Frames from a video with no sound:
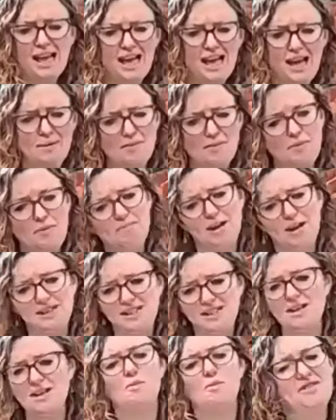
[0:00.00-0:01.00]
but
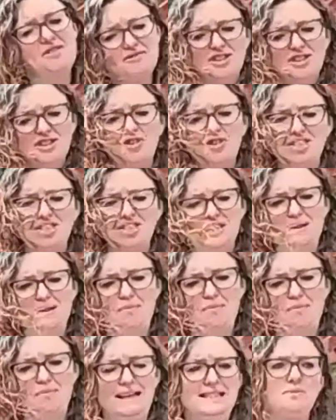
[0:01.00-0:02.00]
with the restrictions in
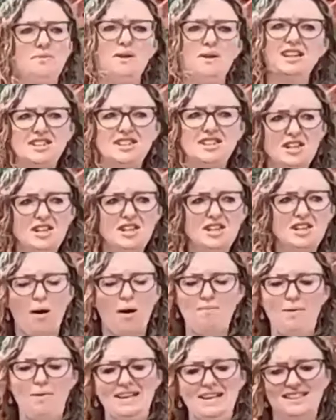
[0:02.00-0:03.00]
place, we're going to do our best
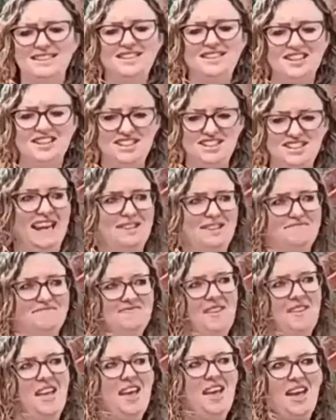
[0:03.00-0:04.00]
today.
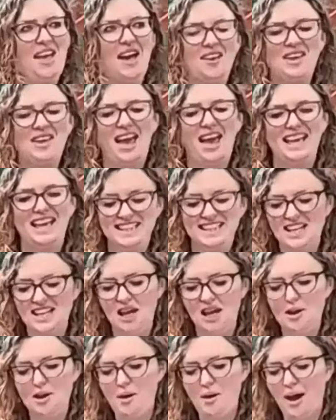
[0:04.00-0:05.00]
Okay, so
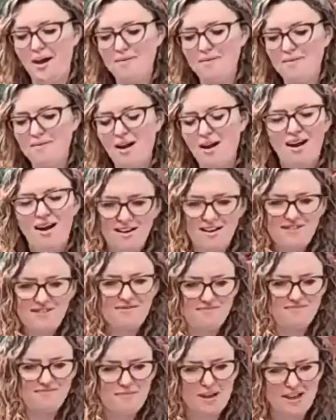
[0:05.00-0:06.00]

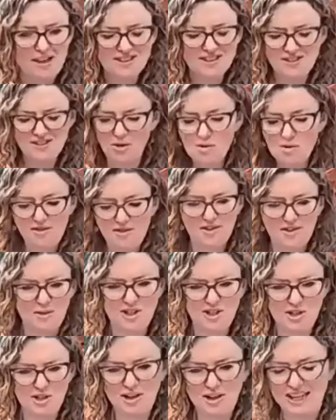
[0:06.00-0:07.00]
because all of you are
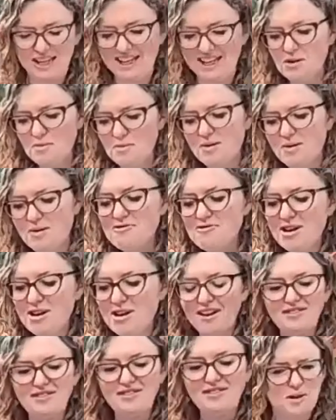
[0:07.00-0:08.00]
joining us, it'd be really
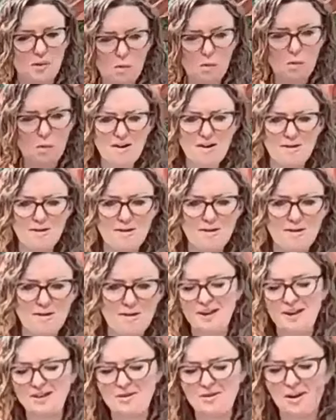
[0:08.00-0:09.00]
lovely to welcome you
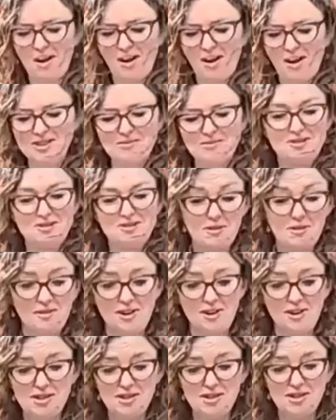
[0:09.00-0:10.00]
into our classroom and do a few
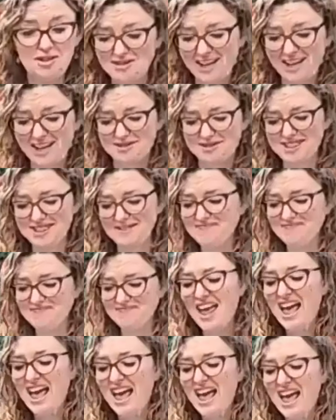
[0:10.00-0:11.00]

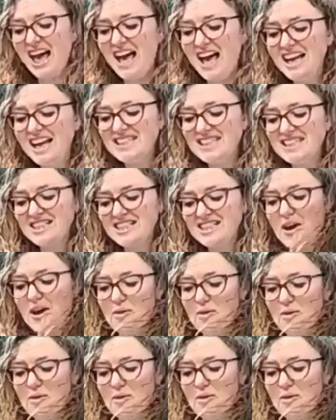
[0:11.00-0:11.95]
shout-outs. So, hi,